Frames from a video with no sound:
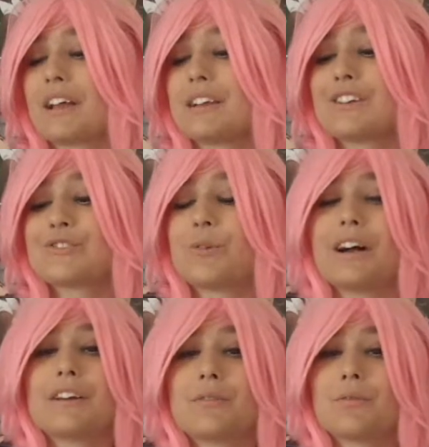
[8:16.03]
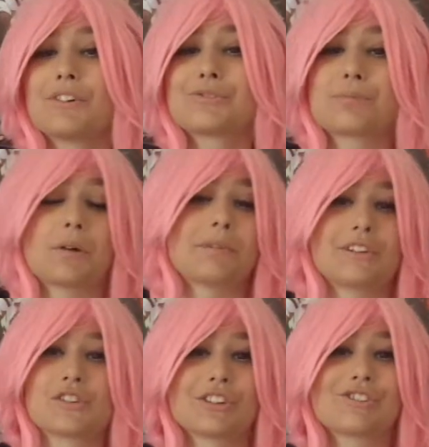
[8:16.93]
This one was
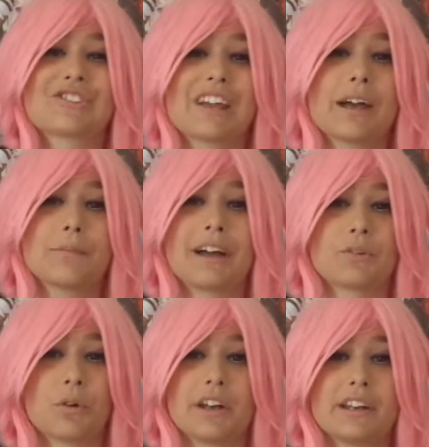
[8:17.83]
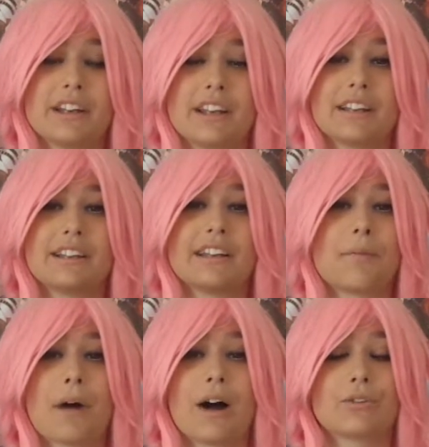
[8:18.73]
probably just a bad one in the
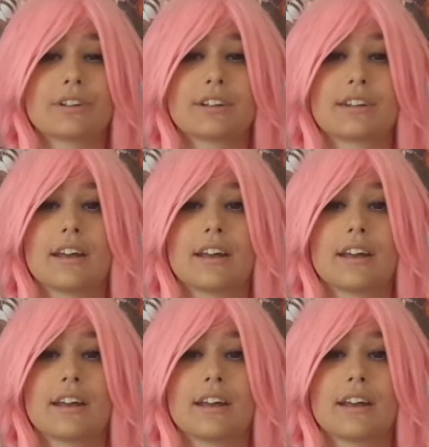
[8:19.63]
amount